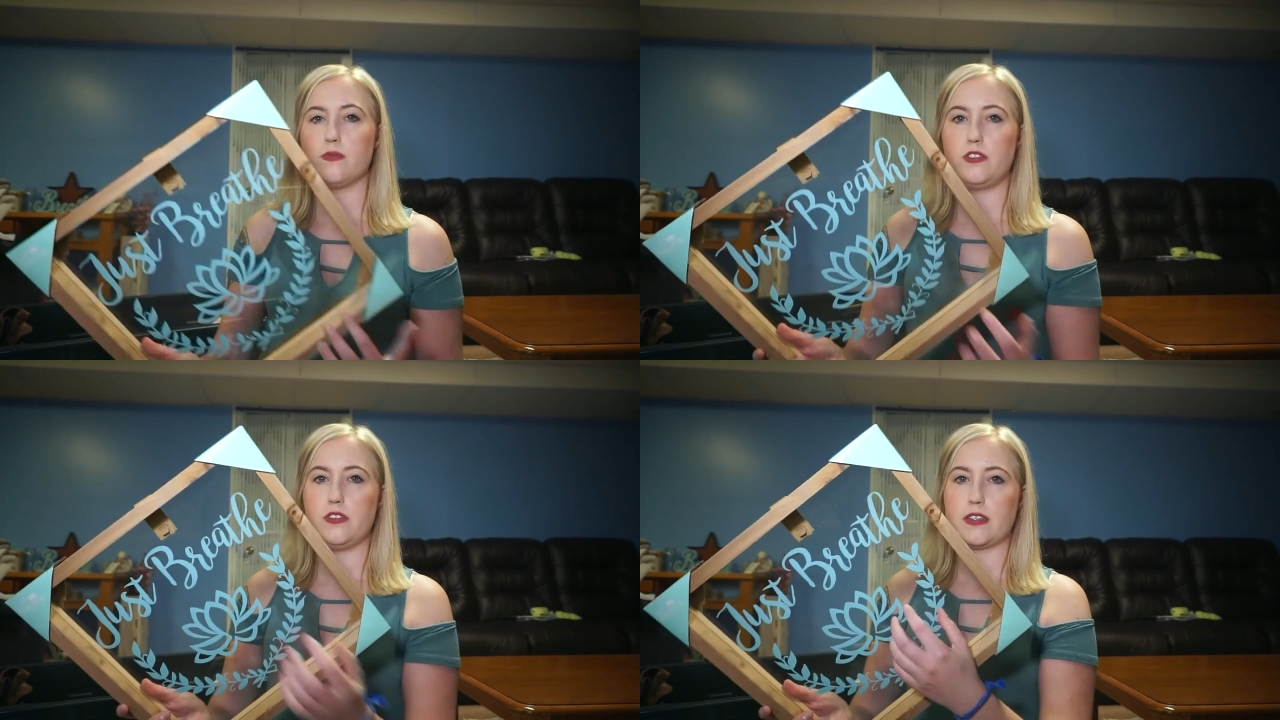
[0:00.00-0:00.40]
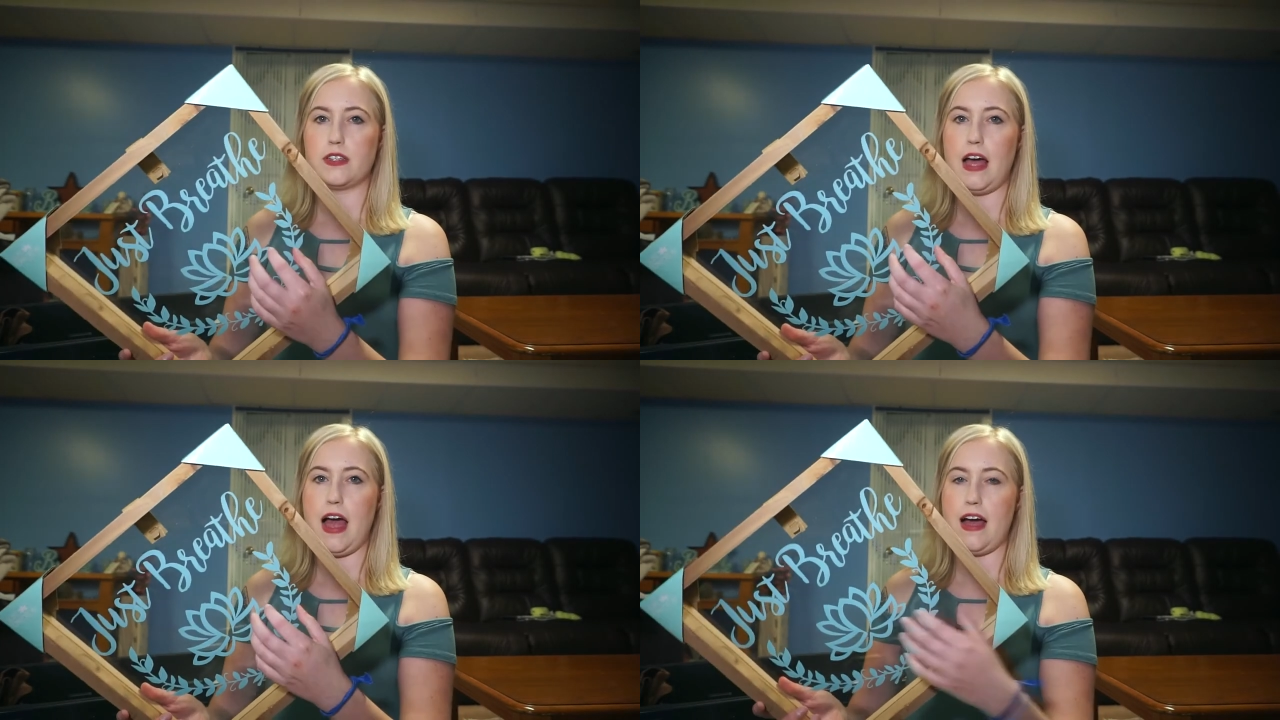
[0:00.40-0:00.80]
which is
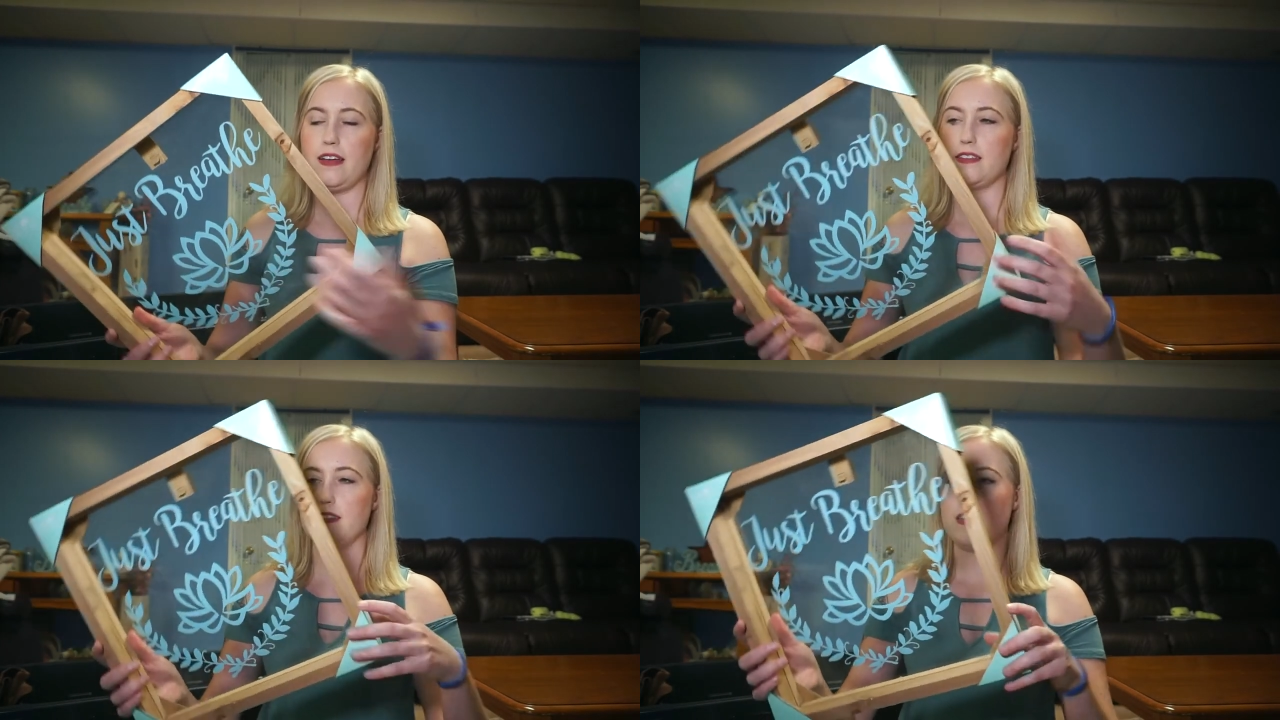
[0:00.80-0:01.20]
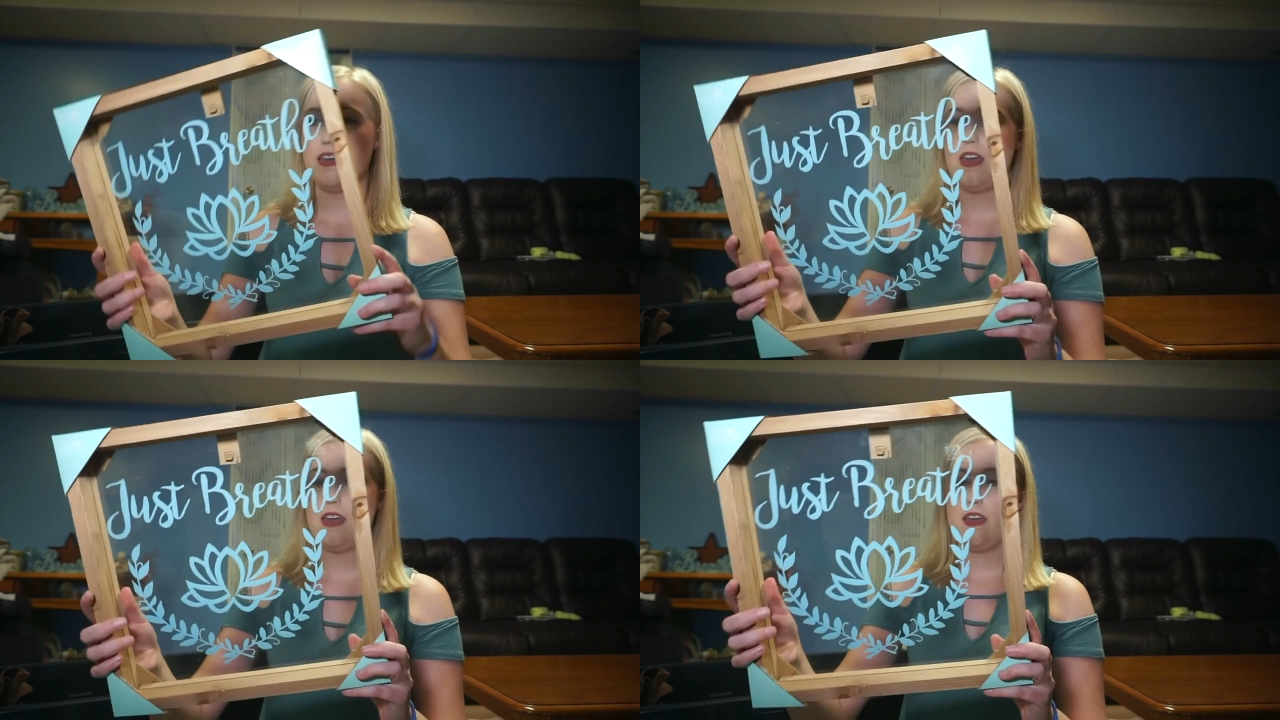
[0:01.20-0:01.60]
glass,
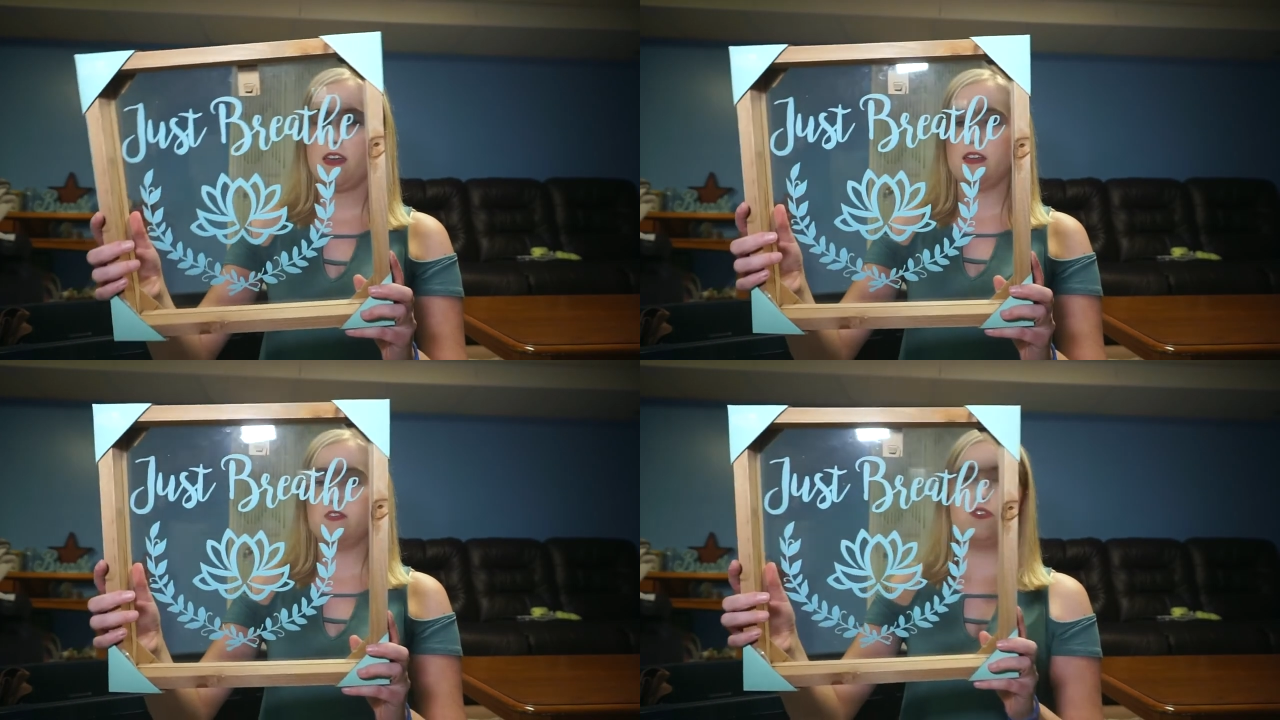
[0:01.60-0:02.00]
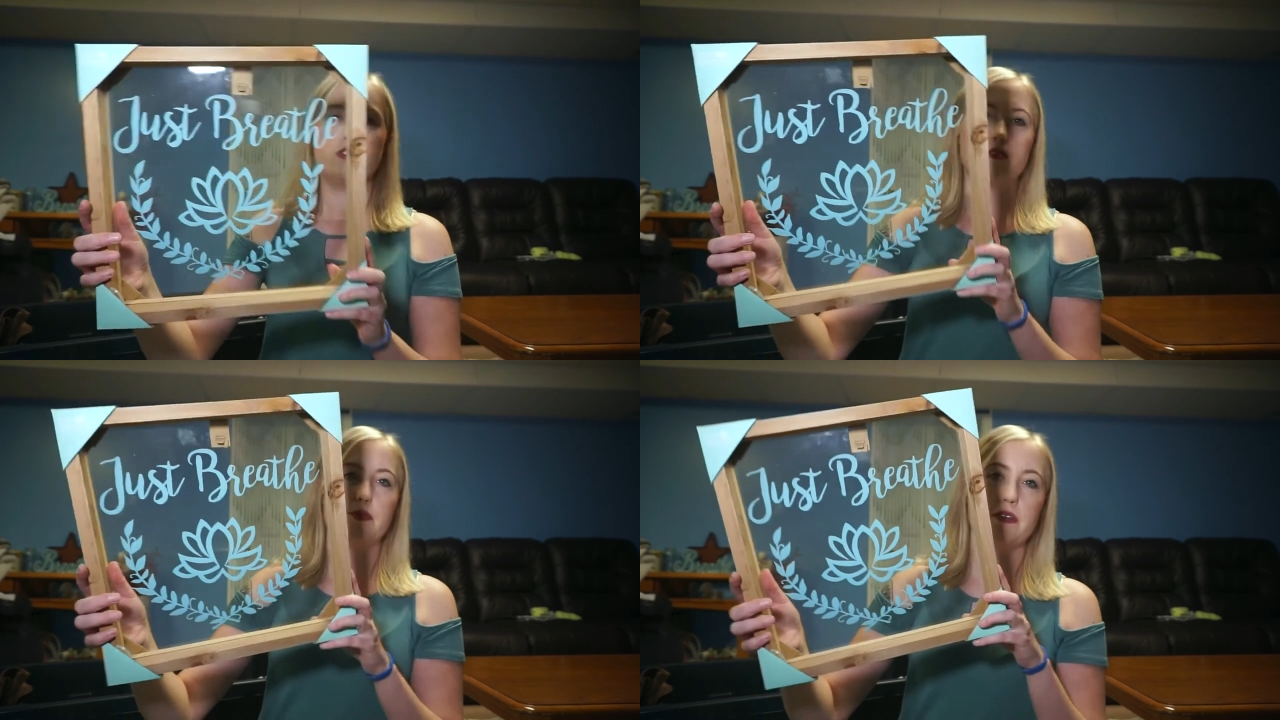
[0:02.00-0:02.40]

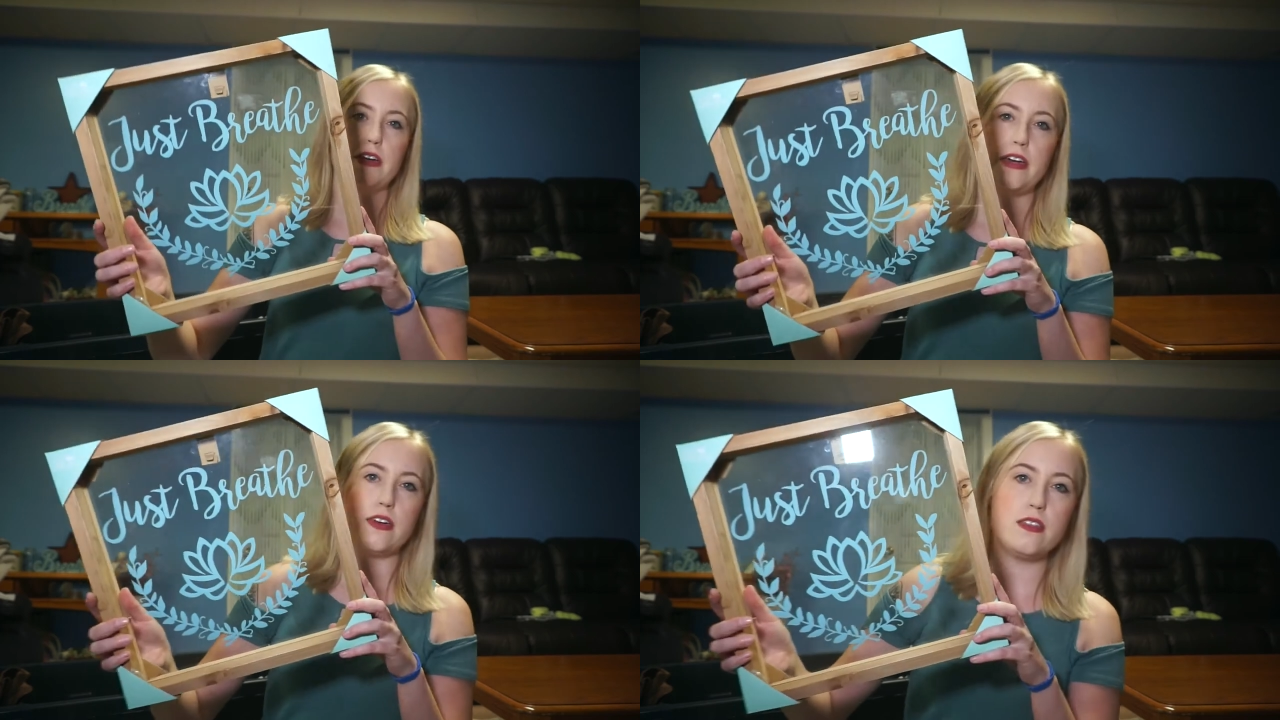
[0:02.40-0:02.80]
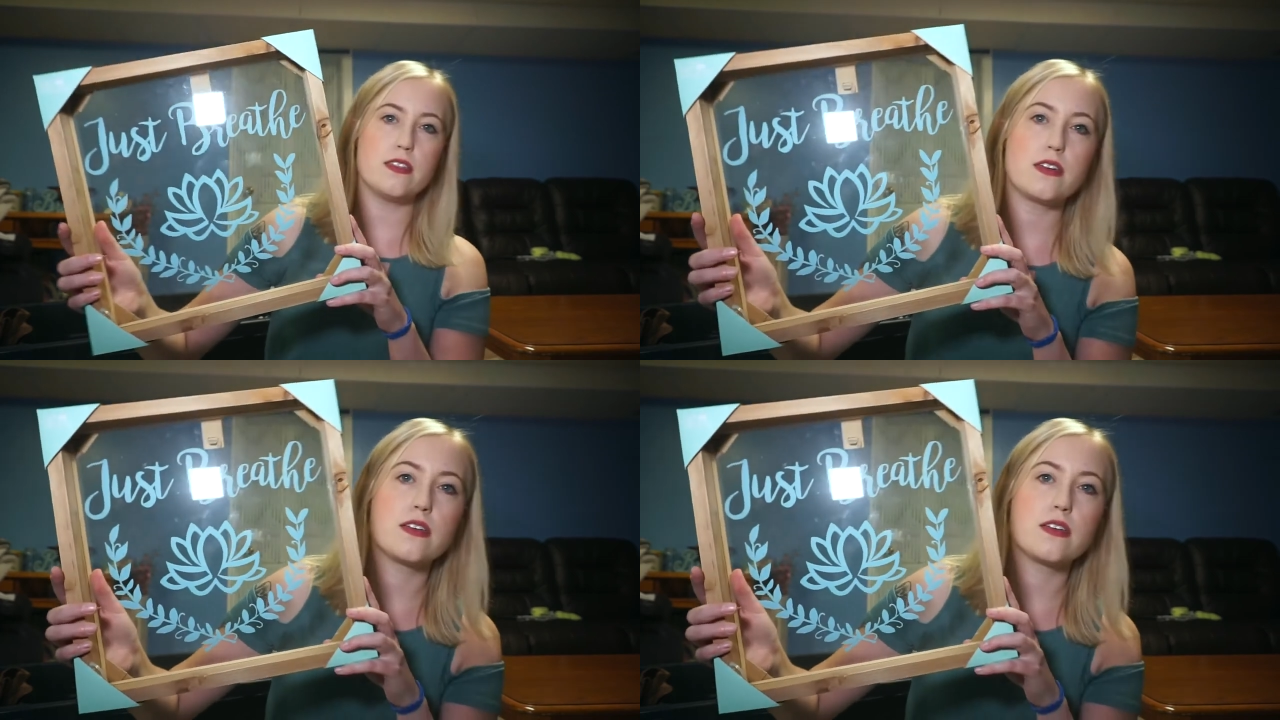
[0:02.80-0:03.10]
Just Breathe.